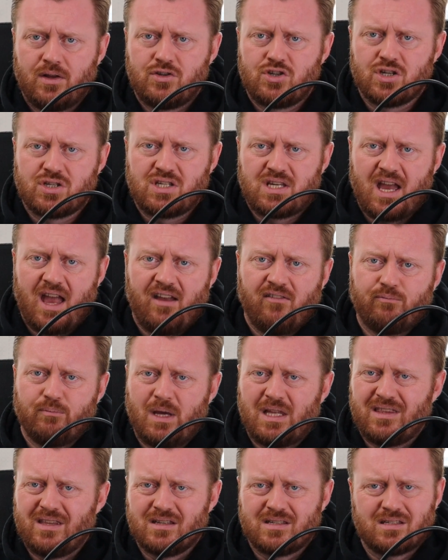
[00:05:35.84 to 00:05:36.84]
just gave
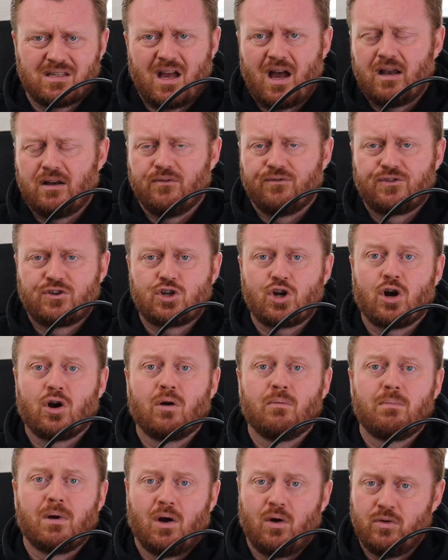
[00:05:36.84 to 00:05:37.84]
me this kind of
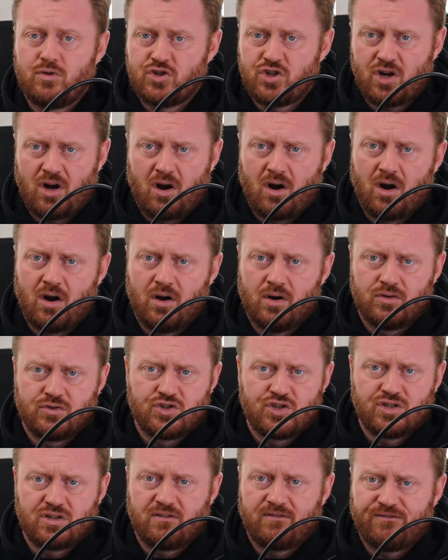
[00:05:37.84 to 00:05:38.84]

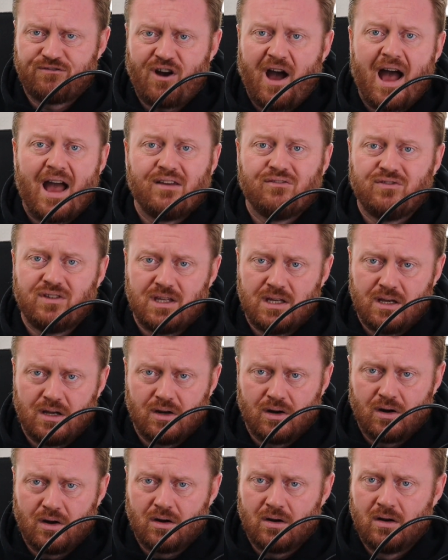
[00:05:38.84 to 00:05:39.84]
turbocharged five
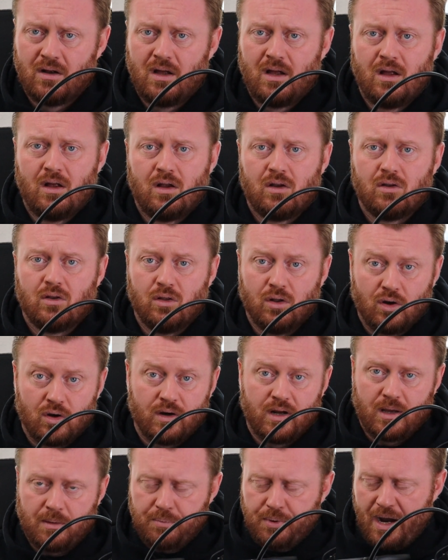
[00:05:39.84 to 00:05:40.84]
year
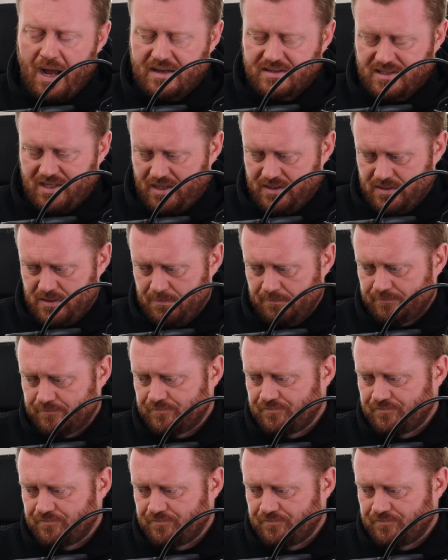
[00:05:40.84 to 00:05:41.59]
learning process.